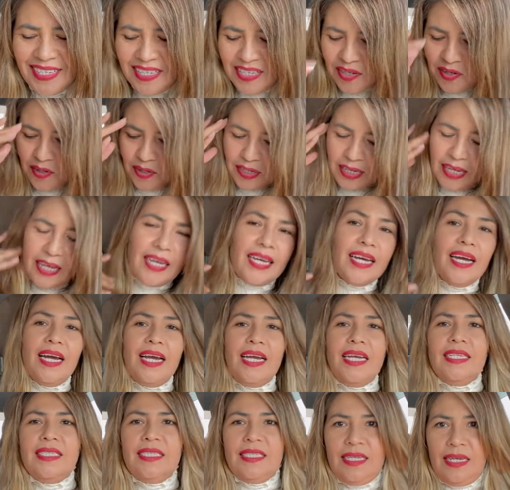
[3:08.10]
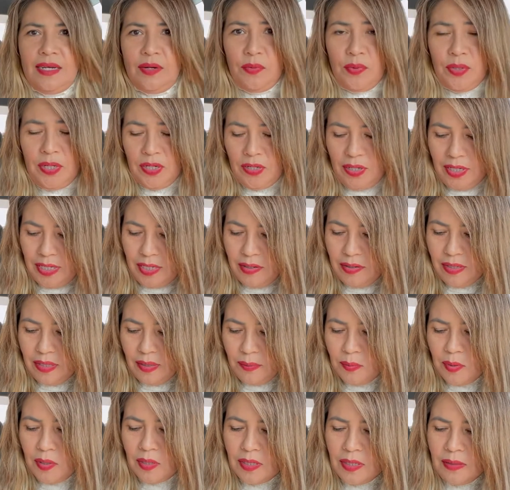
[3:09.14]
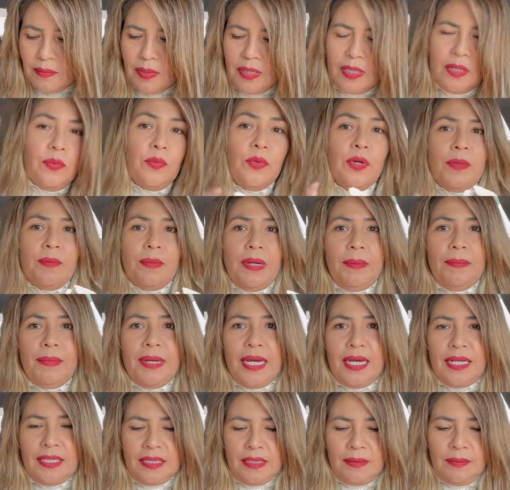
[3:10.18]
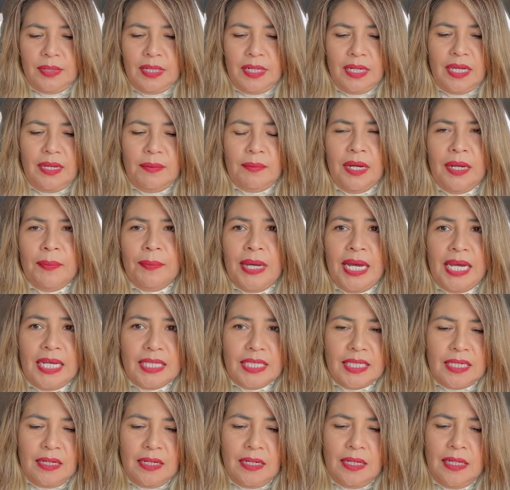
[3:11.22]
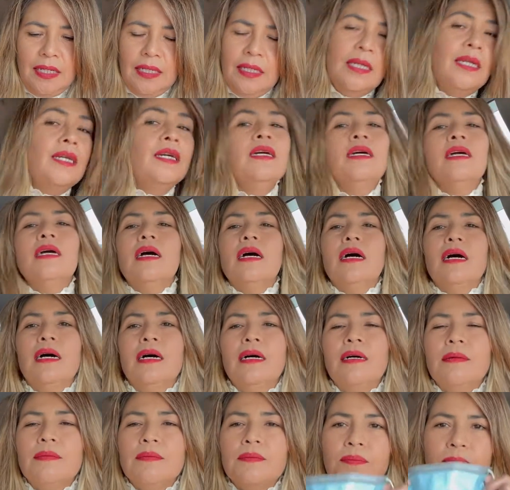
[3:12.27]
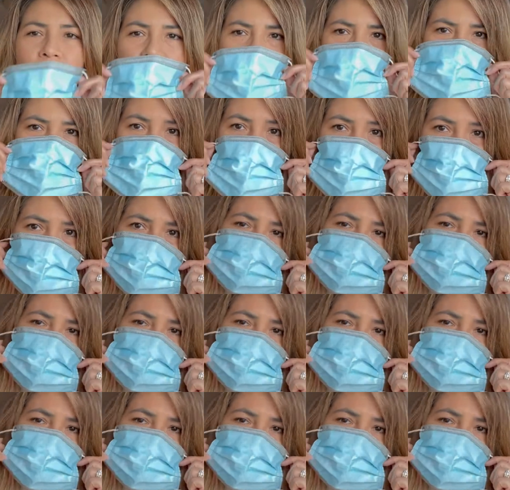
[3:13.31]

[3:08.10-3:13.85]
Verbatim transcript: Okay, guys, uh, we are here at the mall. I'm gonna wear my mask. I'm gonna get my mask on, um, because